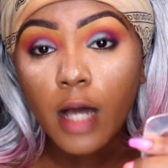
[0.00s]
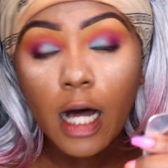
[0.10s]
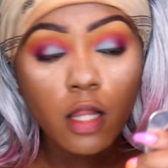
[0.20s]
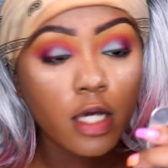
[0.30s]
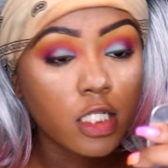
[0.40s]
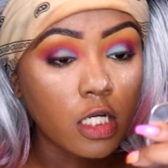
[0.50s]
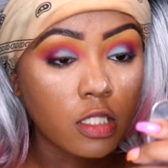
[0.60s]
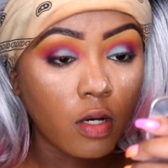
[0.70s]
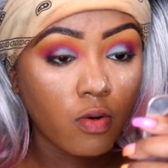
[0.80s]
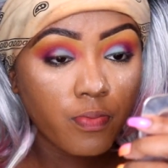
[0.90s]
I like that
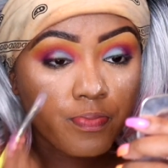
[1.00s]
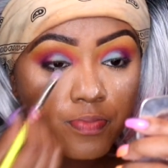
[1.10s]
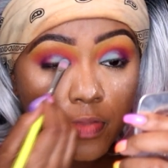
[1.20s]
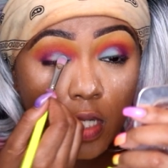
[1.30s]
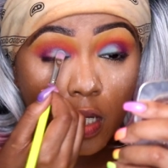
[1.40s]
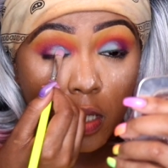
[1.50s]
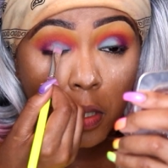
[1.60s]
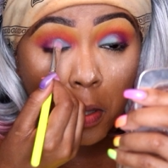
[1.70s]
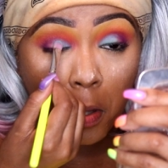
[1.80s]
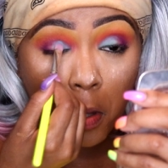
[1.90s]
though.
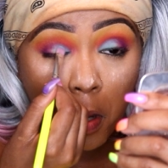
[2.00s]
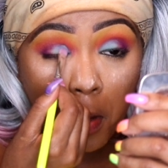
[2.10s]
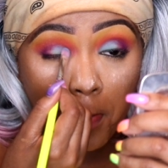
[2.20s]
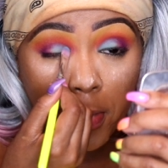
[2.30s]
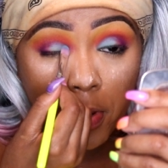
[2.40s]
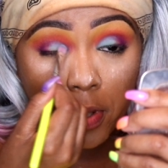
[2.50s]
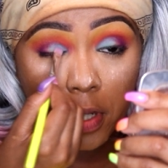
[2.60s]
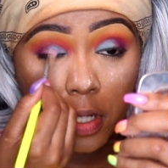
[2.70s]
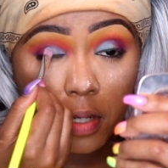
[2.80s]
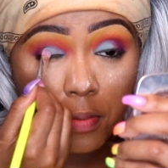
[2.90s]
Building
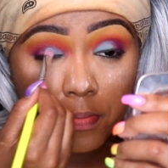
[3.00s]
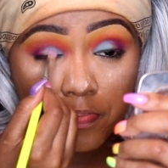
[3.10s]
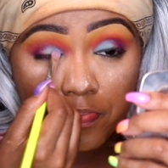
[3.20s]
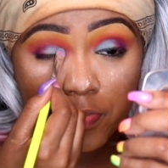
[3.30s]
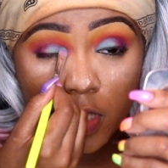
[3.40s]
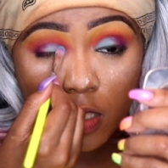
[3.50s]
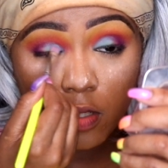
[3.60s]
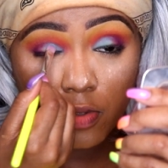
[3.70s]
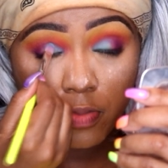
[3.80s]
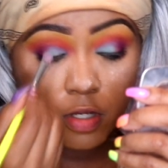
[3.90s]
it up a
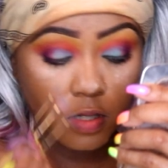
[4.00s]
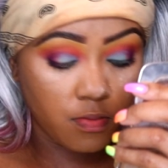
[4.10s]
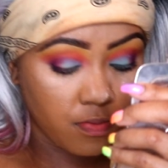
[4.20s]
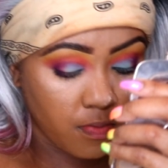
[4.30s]
little bit.